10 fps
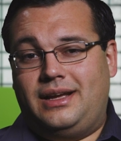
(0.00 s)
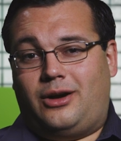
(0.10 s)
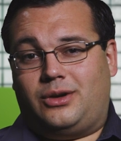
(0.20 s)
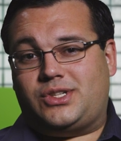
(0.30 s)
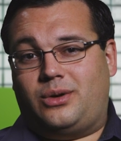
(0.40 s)

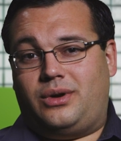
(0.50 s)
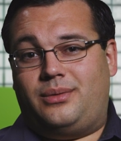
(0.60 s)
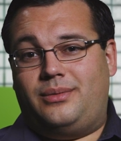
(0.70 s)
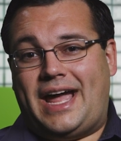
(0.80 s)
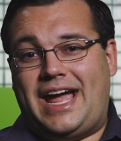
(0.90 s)
Also,
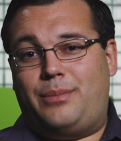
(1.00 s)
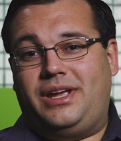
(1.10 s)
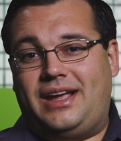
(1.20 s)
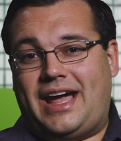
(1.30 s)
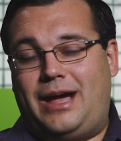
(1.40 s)
a
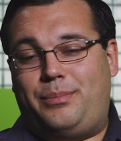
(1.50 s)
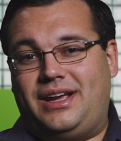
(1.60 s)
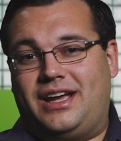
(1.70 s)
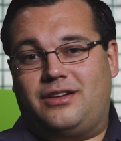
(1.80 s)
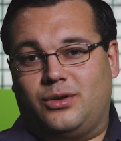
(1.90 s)
happy,
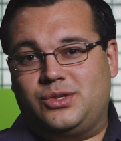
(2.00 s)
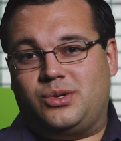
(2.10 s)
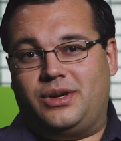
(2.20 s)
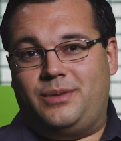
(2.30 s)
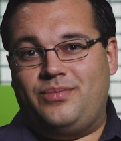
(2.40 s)
happy
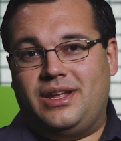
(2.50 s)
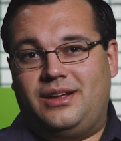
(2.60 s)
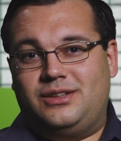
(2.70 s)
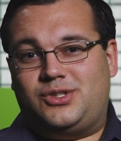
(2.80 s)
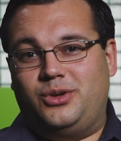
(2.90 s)
anniversary
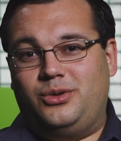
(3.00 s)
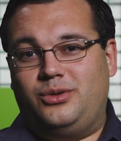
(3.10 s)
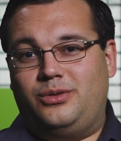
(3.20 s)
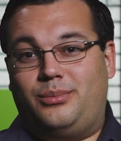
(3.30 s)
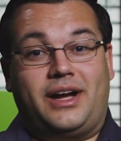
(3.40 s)

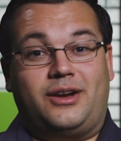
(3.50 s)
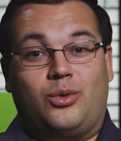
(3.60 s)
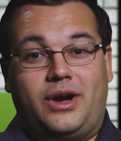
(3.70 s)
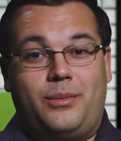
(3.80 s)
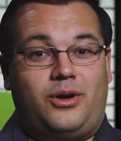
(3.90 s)
to my
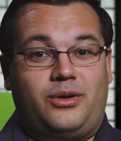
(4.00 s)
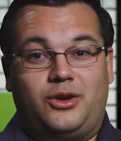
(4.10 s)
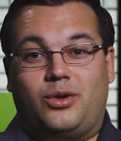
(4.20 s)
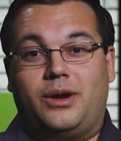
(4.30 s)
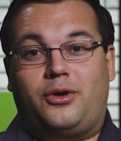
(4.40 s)
grandma
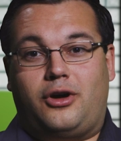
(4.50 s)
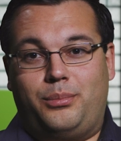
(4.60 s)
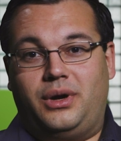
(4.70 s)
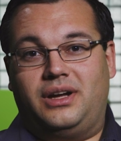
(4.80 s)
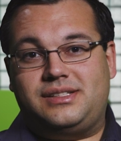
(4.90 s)
and grandpa
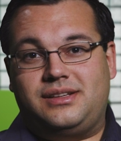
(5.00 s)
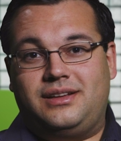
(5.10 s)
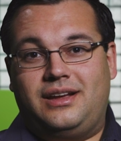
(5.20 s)
Butt,